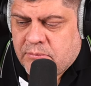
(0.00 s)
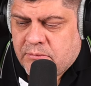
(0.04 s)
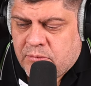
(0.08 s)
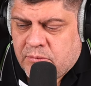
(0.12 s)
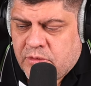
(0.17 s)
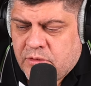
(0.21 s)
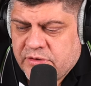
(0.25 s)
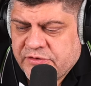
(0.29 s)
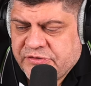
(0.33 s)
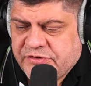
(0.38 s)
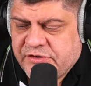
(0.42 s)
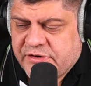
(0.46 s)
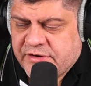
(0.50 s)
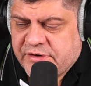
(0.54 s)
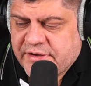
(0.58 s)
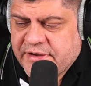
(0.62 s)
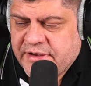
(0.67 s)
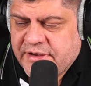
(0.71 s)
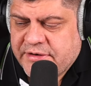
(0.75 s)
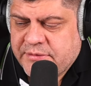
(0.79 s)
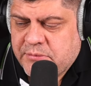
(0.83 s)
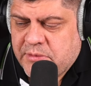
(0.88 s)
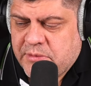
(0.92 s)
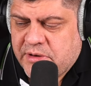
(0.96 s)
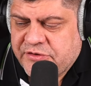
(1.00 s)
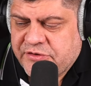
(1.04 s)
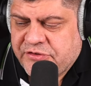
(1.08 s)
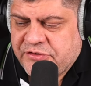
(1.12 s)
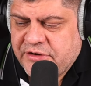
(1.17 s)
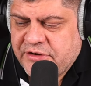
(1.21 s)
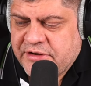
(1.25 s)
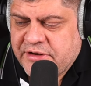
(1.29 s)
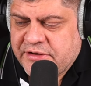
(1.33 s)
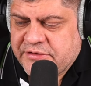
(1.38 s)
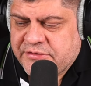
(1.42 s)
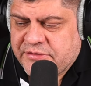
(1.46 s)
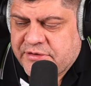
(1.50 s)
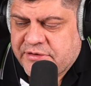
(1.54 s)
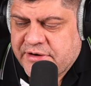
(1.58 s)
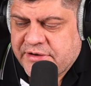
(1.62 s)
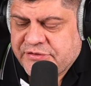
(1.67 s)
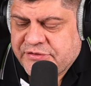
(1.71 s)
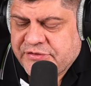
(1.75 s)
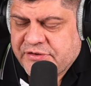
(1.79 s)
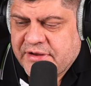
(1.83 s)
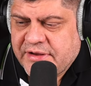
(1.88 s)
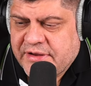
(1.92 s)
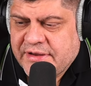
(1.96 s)
Mods are getting much needed
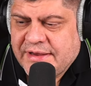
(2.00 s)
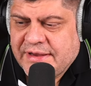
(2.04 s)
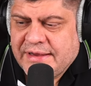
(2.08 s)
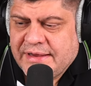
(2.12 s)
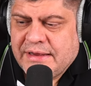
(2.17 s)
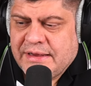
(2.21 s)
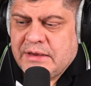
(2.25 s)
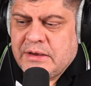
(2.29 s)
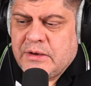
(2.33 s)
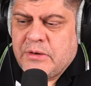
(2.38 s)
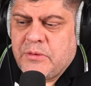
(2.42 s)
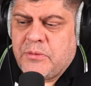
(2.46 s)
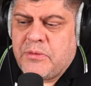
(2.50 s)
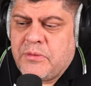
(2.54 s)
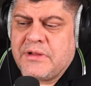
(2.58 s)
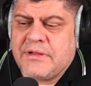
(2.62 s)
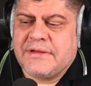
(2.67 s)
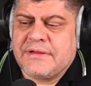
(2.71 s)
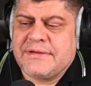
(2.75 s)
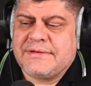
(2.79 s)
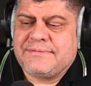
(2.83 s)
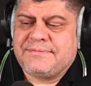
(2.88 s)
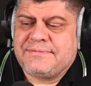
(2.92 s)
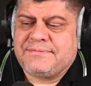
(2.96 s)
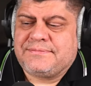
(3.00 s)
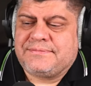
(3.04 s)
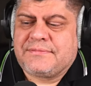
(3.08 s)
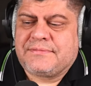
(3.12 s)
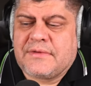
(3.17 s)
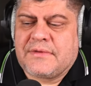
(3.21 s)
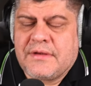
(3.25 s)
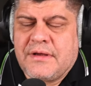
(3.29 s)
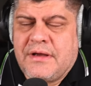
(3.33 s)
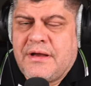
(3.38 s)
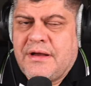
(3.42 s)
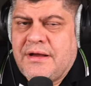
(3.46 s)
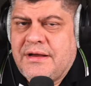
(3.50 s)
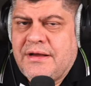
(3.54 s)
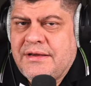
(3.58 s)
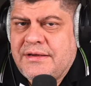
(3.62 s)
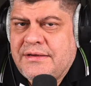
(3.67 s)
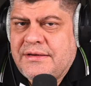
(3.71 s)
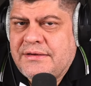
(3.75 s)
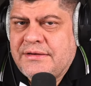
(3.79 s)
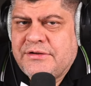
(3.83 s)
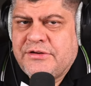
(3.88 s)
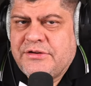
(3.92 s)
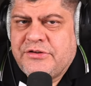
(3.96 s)
rest. Well, I
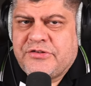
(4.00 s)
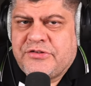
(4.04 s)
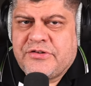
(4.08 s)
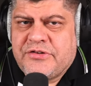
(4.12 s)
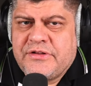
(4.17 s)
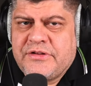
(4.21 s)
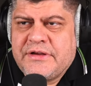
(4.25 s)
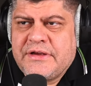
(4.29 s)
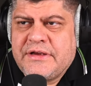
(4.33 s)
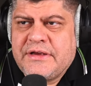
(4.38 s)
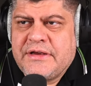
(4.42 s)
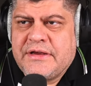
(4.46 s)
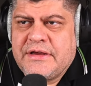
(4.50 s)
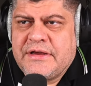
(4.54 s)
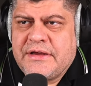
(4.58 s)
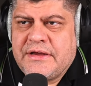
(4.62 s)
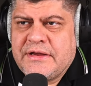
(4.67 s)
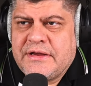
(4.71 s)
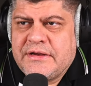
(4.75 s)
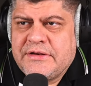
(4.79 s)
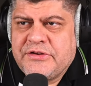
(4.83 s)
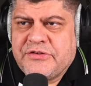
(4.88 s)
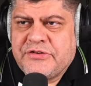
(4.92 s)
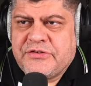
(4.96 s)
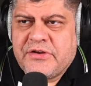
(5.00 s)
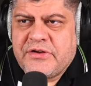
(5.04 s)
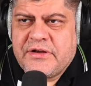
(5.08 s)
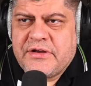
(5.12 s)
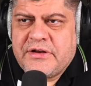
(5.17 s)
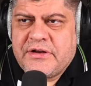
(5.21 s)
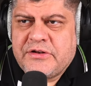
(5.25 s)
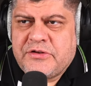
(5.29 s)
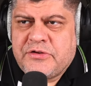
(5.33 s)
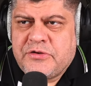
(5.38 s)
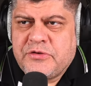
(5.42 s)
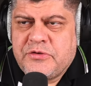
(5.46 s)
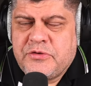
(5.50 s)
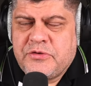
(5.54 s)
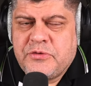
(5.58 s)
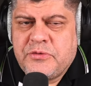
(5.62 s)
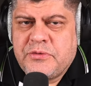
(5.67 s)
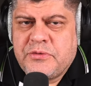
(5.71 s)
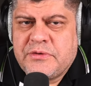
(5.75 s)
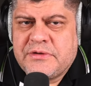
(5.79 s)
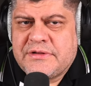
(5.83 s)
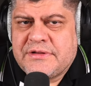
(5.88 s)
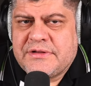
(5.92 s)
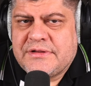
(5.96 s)
initially decided to do
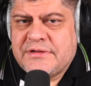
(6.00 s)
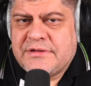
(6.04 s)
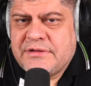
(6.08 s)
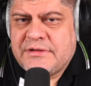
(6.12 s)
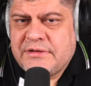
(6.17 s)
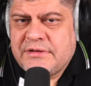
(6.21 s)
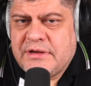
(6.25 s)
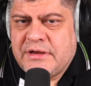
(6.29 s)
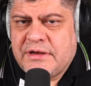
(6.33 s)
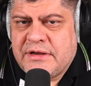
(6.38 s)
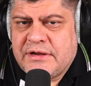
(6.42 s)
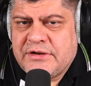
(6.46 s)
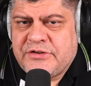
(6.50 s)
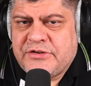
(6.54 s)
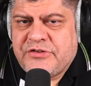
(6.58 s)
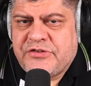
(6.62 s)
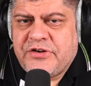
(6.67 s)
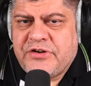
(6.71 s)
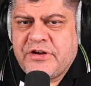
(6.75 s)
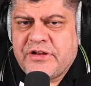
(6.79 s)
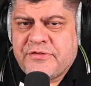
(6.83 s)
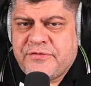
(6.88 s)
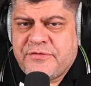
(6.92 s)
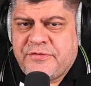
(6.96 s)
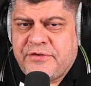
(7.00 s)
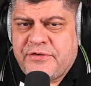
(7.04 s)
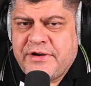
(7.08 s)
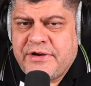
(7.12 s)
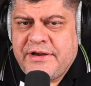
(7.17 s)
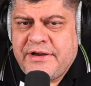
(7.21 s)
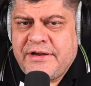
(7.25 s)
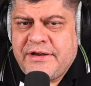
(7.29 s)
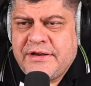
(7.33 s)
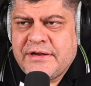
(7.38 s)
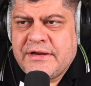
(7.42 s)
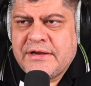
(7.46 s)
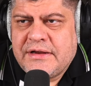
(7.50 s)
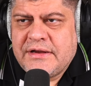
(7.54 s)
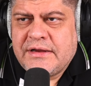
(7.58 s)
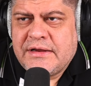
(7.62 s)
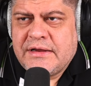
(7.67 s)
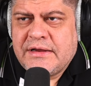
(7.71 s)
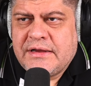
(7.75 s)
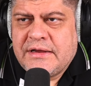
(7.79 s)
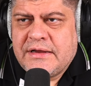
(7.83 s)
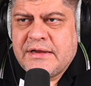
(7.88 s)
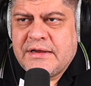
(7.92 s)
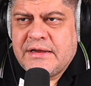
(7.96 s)
what uh, chat free.
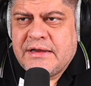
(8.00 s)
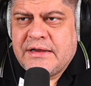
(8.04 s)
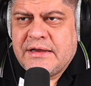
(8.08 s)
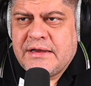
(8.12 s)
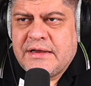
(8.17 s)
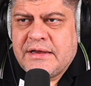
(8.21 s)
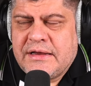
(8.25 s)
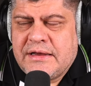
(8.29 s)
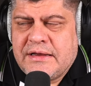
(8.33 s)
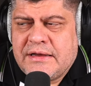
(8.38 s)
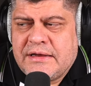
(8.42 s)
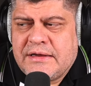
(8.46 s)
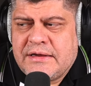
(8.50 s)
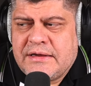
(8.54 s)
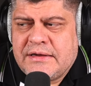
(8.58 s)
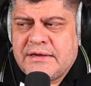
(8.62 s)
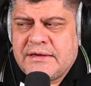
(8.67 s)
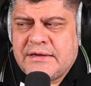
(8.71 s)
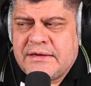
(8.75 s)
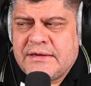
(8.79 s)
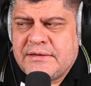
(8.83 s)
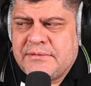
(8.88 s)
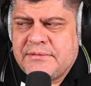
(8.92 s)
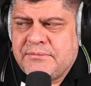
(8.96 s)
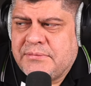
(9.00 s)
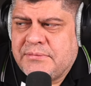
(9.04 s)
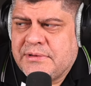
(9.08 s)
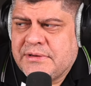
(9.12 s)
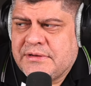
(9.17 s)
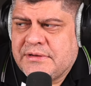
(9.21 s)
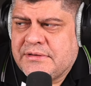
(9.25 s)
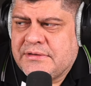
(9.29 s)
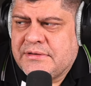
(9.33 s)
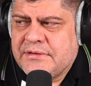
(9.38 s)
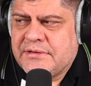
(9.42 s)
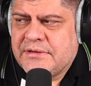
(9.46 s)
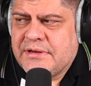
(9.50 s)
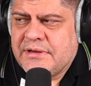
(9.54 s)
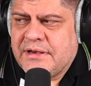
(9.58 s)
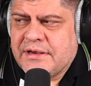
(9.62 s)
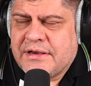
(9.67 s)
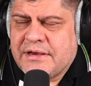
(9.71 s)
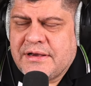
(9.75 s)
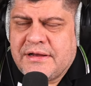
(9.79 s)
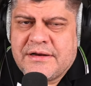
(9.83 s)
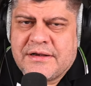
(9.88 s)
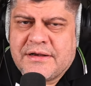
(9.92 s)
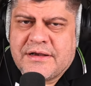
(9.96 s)
Uh, but I
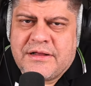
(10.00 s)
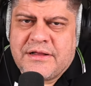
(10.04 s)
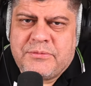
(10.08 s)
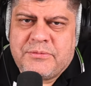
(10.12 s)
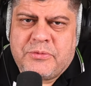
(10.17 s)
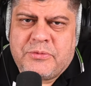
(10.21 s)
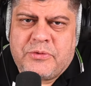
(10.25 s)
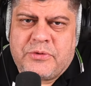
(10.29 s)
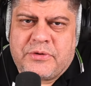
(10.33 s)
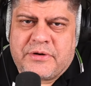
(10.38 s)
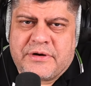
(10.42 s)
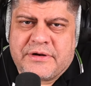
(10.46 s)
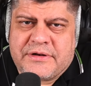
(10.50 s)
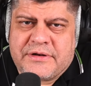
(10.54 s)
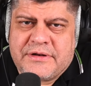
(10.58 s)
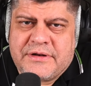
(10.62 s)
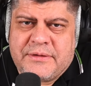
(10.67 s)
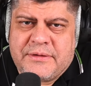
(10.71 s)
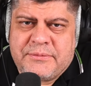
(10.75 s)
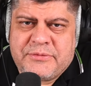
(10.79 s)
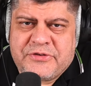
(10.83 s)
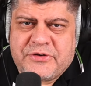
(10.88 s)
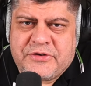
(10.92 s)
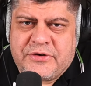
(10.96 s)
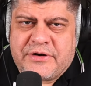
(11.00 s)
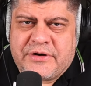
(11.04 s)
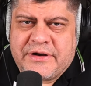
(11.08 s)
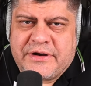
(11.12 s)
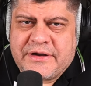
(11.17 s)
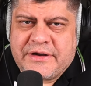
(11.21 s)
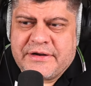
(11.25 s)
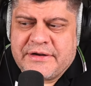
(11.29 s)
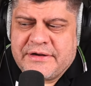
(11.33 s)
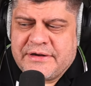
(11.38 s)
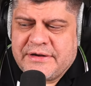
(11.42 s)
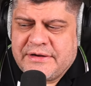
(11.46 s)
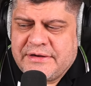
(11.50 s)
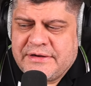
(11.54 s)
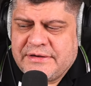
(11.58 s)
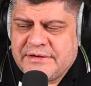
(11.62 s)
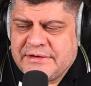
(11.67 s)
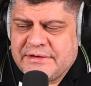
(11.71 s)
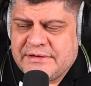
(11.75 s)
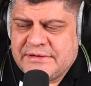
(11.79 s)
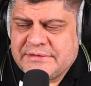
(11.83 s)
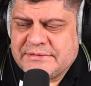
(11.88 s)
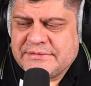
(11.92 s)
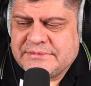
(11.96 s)
kind of got bored. I'm sorry.
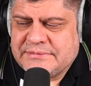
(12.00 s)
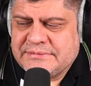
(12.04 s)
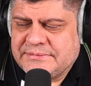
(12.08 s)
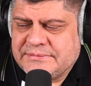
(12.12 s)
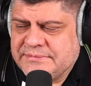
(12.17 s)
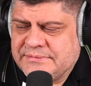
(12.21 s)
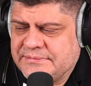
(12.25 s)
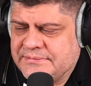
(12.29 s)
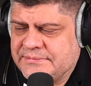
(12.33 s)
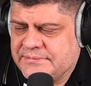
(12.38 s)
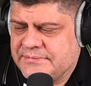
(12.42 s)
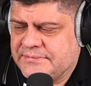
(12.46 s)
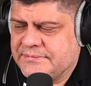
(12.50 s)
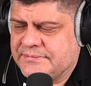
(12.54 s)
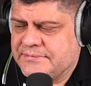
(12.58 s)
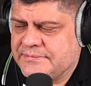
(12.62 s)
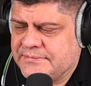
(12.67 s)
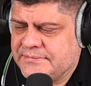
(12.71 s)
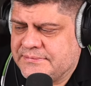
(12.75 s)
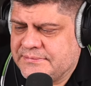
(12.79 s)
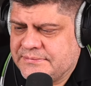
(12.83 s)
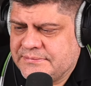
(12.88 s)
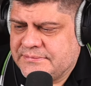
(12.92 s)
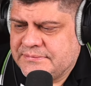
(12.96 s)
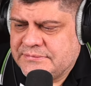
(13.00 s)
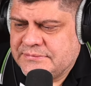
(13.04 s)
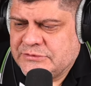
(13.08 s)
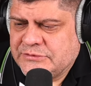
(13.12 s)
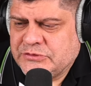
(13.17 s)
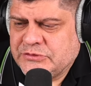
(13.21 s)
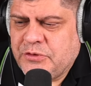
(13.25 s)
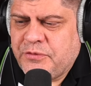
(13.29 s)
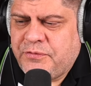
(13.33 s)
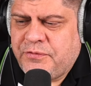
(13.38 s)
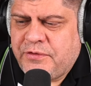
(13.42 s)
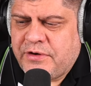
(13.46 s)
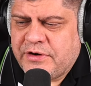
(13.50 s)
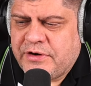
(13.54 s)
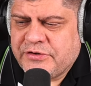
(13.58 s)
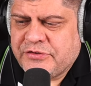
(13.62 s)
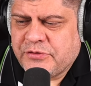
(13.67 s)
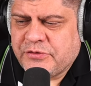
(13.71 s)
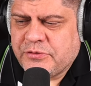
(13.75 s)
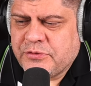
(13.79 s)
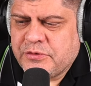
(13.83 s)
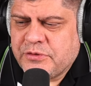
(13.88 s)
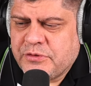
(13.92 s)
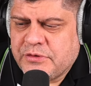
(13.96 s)
Uh, so far,
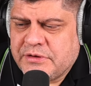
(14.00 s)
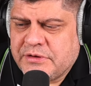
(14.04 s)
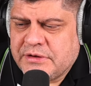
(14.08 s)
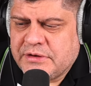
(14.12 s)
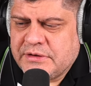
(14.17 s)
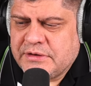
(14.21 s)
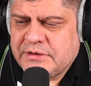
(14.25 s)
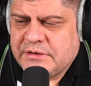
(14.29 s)
so good.